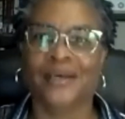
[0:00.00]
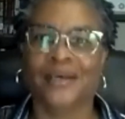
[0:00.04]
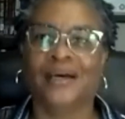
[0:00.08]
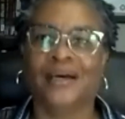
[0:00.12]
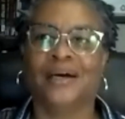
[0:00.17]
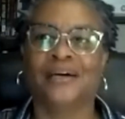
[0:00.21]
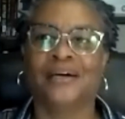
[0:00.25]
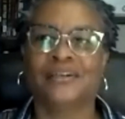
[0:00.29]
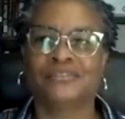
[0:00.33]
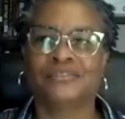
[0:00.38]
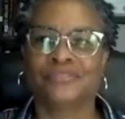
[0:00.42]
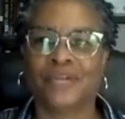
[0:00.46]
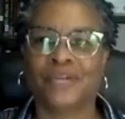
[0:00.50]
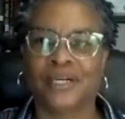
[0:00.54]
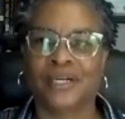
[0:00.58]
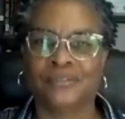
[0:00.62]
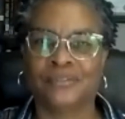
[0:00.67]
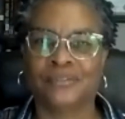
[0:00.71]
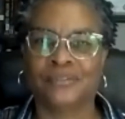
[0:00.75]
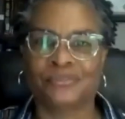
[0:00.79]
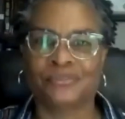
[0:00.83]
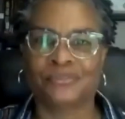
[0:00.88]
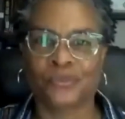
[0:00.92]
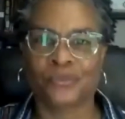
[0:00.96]
of,
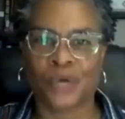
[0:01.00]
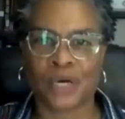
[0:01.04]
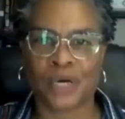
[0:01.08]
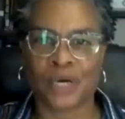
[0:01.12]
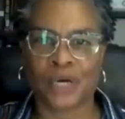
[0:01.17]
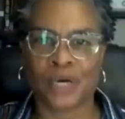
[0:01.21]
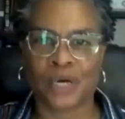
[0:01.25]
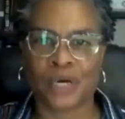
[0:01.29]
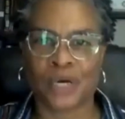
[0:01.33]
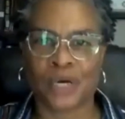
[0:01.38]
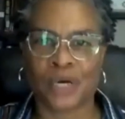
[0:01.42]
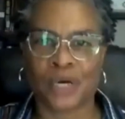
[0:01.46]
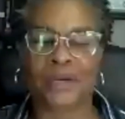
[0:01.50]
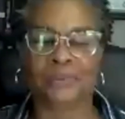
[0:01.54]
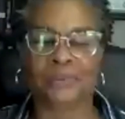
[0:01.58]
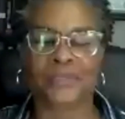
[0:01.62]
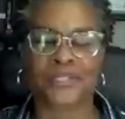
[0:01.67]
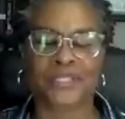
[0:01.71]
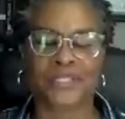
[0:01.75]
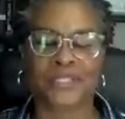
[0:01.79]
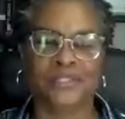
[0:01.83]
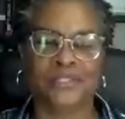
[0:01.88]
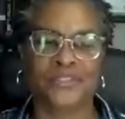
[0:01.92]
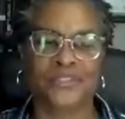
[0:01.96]
of, of what
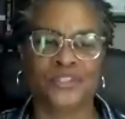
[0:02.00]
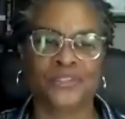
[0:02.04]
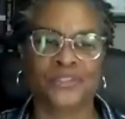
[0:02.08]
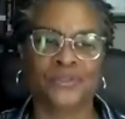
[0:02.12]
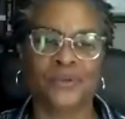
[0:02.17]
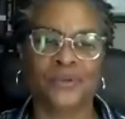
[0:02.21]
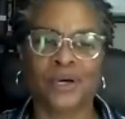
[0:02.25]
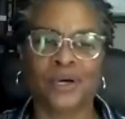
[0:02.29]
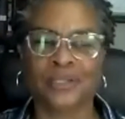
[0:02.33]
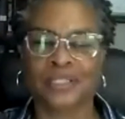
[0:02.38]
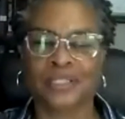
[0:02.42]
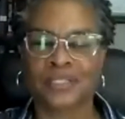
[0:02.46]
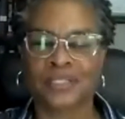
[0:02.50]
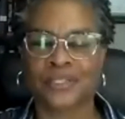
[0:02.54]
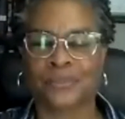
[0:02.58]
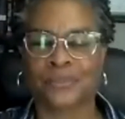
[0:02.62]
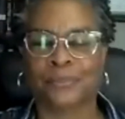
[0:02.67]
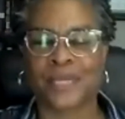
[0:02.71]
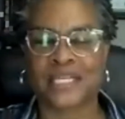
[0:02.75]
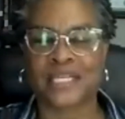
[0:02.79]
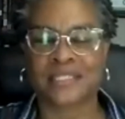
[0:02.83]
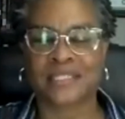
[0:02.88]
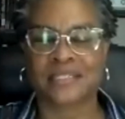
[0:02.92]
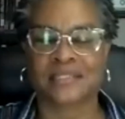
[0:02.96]
farmers could do on the
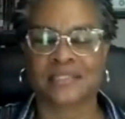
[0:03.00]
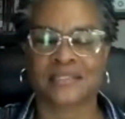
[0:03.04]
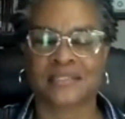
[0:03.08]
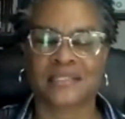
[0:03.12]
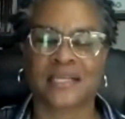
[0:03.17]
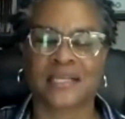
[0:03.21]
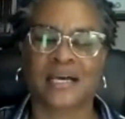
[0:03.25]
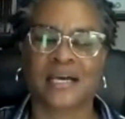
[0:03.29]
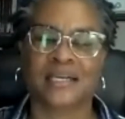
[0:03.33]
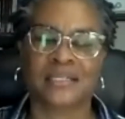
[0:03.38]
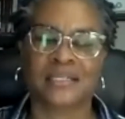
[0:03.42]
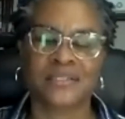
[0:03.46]
domestic side.